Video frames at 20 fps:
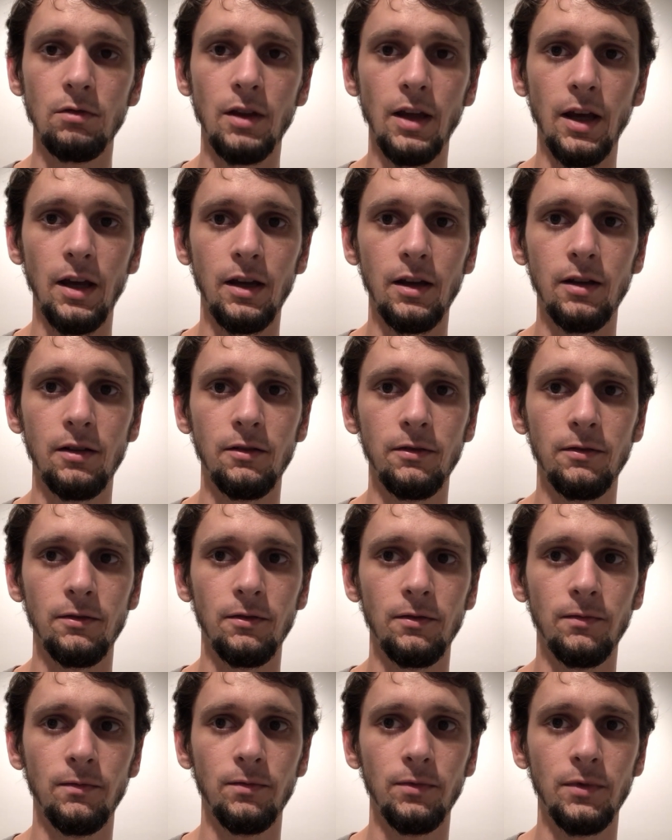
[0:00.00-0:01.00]
They
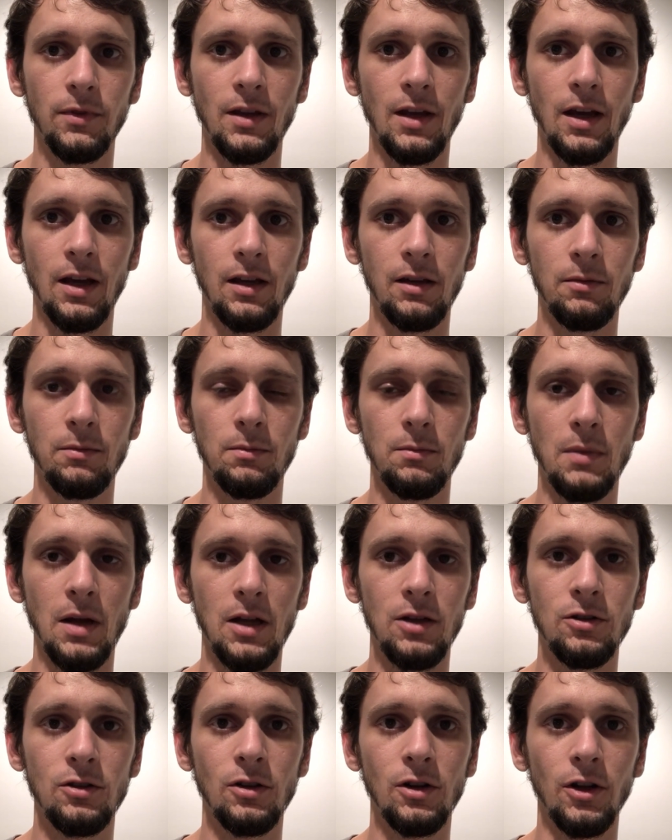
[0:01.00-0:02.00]

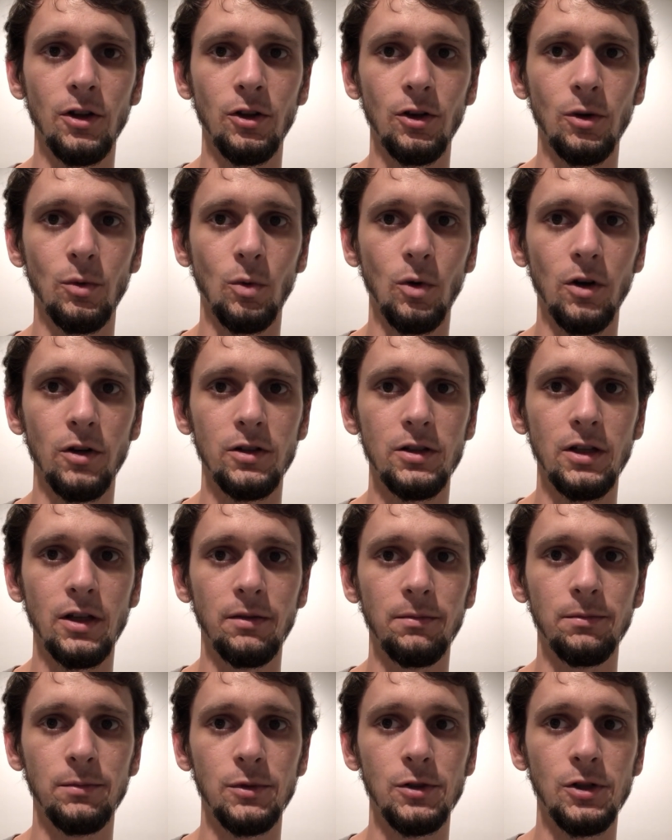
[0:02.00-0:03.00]
made good on their
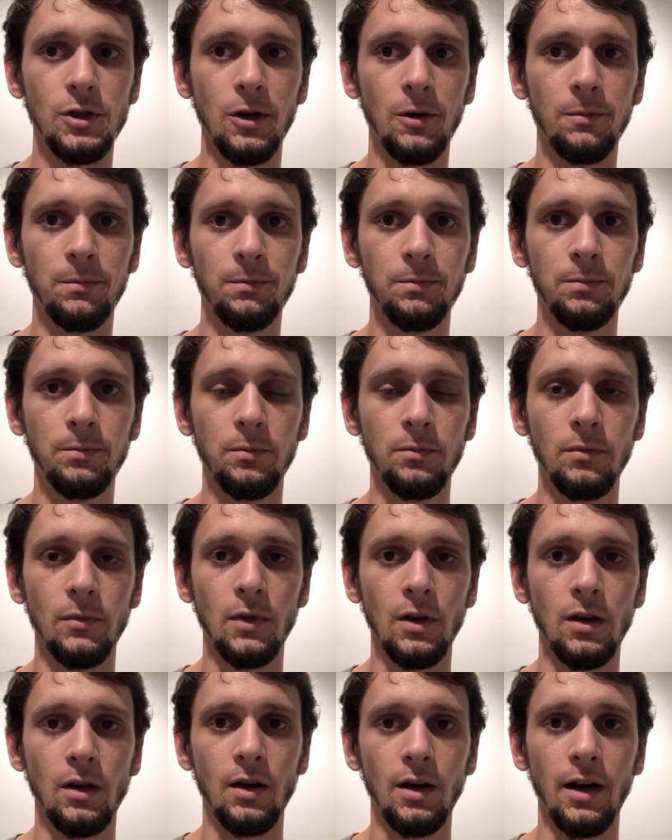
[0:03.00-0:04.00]
warranty. So
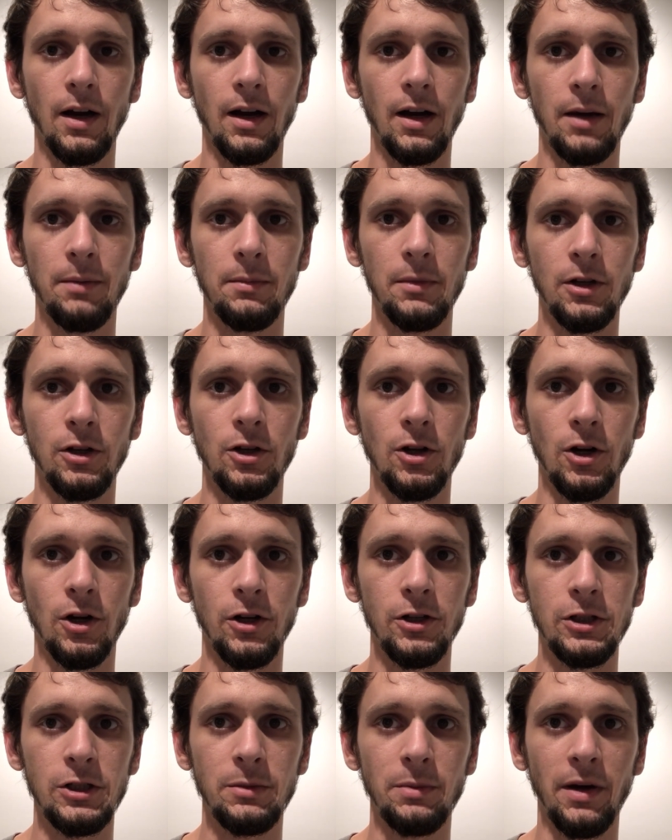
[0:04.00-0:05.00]
I'm
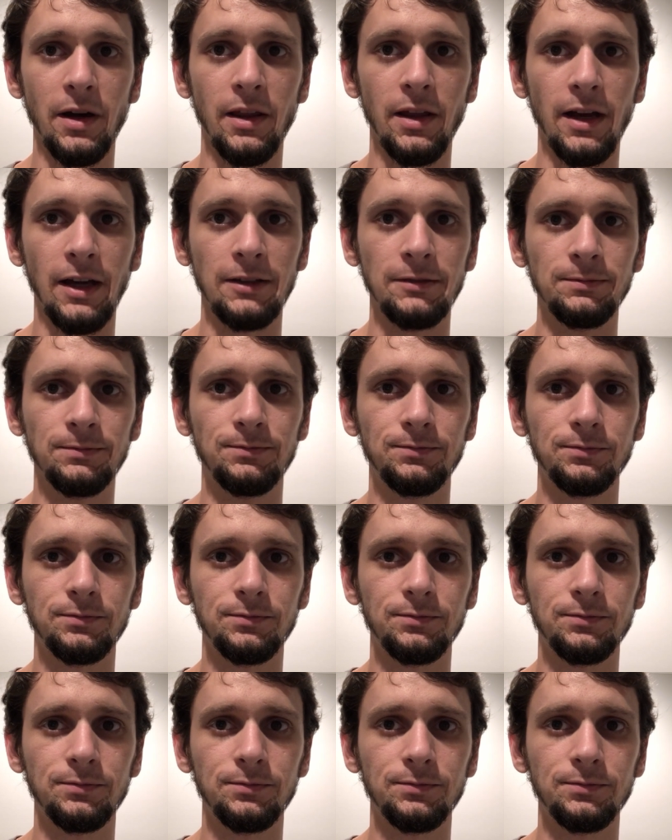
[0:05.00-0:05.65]
encouraged by that.